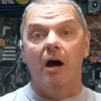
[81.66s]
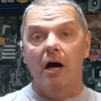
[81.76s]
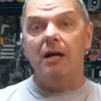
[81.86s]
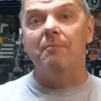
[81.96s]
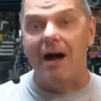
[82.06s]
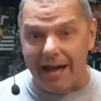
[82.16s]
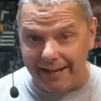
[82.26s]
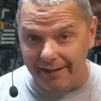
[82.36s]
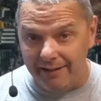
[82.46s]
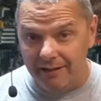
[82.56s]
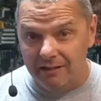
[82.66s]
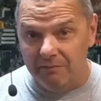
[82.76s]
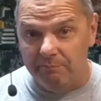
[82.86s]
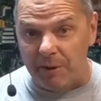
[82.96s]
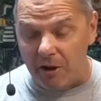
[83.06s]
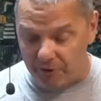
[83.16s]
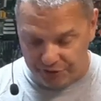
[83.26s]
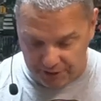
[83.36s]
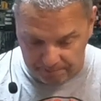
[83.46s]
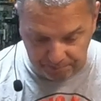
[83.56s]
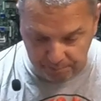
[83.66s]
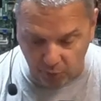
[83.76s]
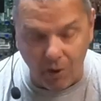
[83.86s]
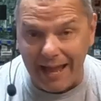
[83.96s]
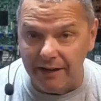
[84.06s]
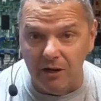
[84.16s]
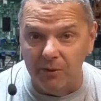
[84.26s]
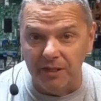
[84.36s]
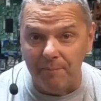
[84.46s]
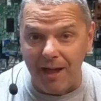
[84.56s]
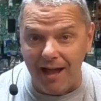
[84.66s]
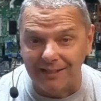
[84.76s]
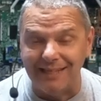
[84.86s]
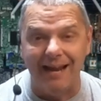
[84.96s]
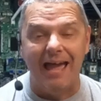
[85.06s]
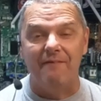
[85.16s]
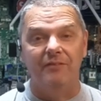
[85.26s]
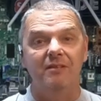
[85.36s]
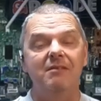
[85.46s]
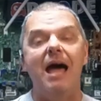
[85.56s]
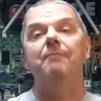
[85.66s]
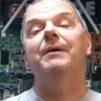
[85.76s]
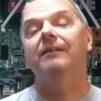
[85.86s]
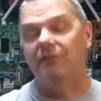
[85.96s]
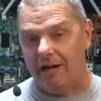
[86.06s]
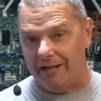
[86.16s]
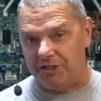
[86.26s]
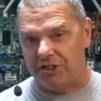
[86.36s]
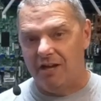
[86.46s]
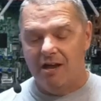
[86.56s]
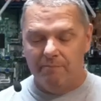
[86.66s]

unmodded, both brand new in the box and have not been touched,